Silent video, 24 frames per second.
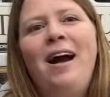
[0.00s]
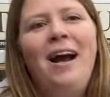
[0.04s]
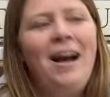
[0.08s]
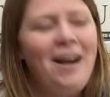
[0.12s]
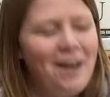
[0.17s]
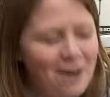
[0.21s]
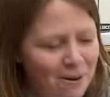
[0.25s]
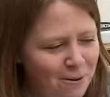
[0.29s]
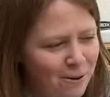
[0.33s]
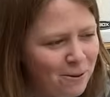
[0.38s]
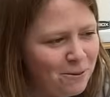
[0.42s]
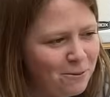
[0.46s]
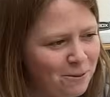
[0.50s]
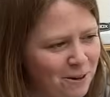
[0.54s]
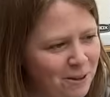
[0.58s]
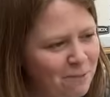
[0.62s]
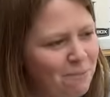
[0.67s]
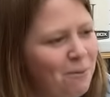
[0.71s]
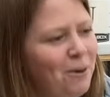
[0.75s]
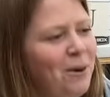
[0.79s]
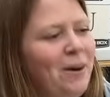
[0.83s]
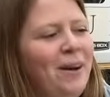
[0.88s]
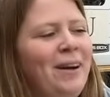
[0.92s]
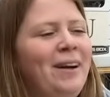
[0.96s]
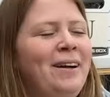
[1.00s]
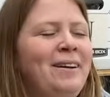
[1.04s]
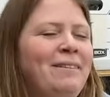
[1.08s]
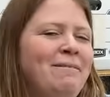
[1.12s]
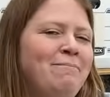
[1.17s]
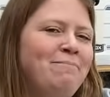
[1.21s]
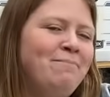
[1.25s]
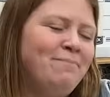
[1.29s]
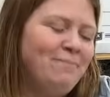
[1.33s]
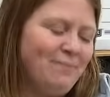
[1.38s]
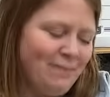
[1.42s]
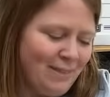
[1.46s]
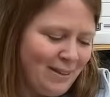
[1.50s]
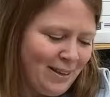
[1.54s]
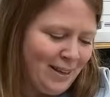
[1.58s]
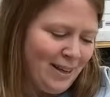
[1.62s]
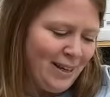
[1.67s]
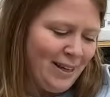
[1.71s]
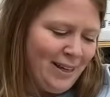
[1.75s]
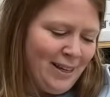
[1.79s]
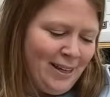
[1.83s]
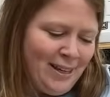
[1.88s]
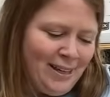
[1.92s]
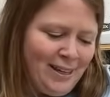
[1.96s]
I know it's worth more. But on the
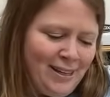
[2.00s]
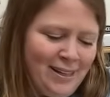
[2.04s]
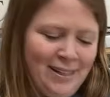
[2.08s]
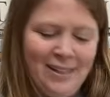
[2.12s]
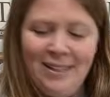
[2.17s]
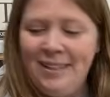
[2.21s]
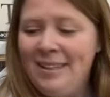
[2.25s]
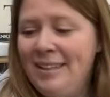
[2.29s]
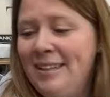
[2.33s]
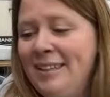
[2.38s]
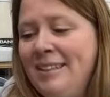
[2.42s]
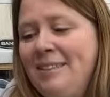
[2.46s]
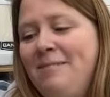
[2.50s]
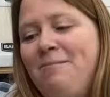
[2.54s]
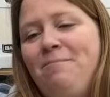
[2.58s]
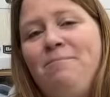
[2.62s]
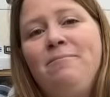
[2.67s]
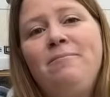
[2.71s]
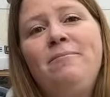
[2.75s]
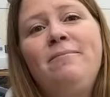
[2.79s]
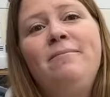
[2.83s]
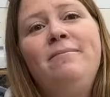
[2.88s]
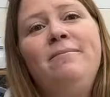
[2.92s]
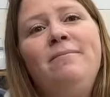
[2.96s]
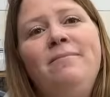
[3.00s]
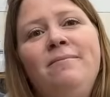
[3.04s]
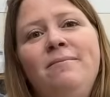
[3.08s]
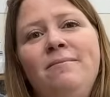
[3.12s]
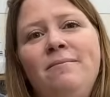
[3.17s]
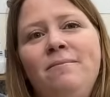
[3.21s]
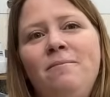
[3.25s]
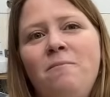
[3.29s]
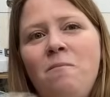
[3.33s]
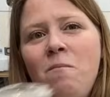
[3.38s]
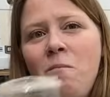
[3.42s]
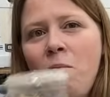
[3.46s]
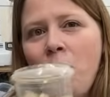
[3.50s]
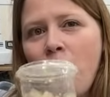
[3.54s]
same token, if it,